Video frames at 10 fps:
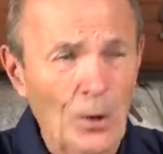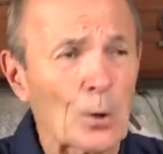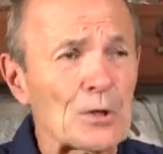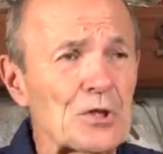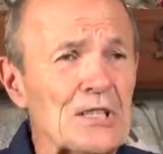
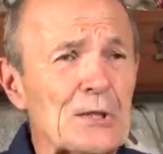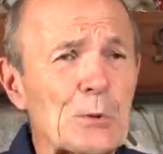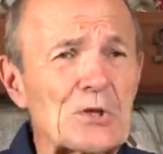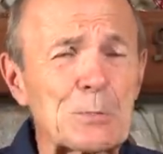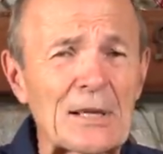or that you need
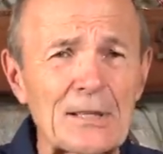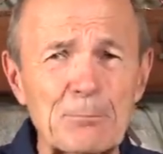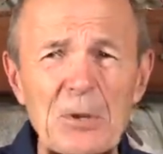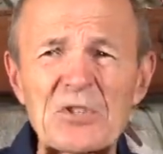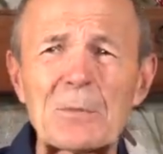to explain the
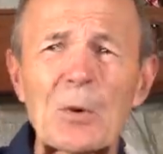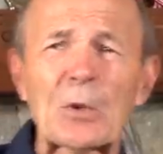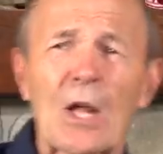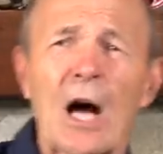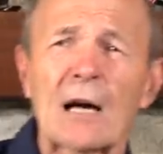
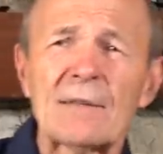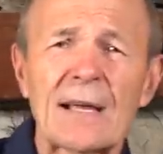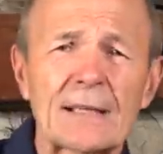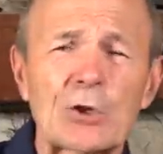principle of a